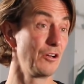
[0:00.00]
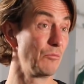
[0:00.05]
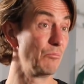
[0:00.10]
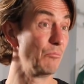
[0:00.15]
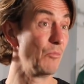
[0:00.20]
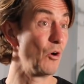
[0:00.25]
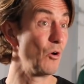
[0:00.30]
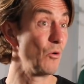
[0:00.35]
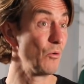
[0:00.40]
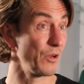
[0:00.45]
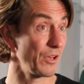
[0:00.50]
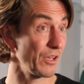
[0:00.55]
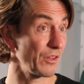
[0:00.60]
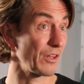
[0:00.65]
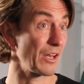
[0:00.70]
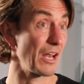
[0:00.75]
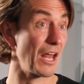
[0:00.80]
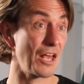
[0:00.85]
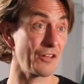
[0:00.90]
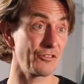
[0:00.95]
Mo here
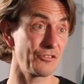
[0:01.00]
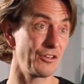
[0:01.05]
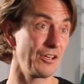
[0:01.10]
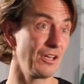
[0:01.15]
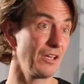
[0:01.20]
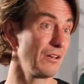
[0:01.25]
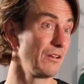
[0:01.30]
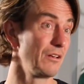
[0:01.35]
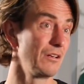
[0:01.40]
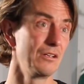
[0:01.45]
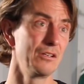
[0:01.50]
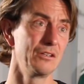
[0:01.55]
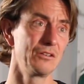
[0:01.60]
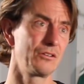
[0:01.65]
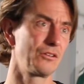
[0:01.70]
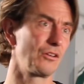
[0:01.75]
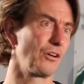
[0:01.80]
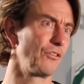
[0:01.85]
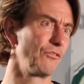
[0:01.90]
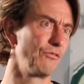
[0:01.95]
the last year,
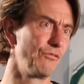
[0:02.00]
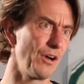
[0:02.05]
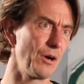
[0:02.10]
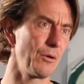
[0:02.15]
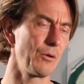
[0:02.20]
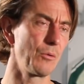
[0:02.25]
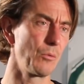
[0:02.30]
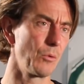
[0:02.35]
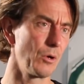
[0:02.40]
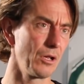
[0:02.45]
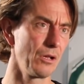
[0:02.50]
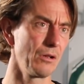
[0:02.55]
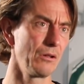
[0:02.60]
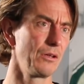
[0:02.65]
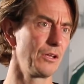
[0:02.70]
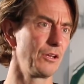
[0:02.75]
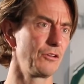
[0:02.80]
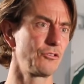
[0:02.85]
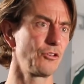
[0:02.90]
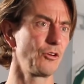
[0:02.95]
done very
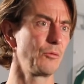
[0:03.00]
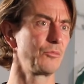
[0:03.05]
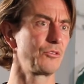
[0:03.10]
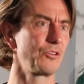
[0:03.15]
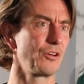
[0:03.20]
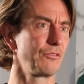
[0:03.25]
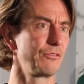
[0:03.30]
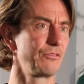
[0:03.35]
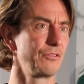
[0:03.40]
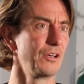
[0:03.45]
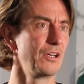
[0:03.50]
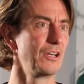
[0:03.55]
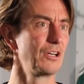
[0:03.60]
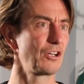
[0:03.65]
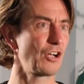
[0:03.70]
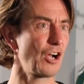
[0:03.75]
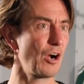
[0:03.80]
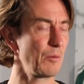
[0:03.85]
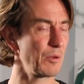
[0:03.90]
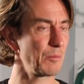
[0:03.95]
well in terms of
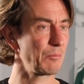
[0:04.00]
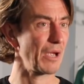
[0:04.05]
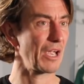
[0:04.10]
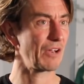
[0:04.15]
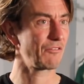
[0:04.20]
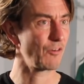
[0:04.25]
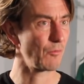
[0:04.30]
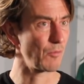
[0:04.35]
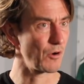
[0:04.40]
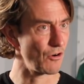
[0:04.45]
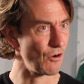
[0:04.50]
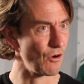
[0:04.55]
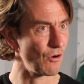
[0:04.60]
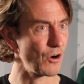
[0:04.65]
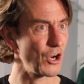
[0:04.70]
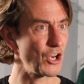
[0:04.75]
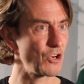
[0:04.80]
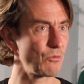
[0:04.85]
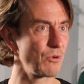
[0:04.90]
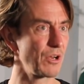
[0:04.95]
coming back from a
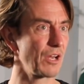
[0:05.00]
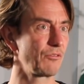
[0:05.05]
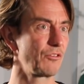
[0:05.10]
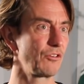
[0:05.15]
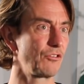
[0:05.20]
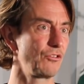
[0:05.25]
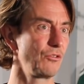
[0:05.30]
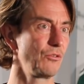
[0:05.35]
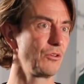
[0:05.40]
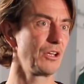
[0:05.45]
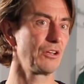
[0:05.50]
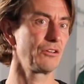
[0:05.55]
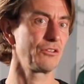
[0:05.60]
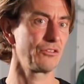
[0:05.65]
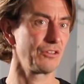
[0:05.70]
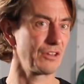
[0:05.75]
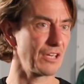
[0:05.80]
long injury after 2 years.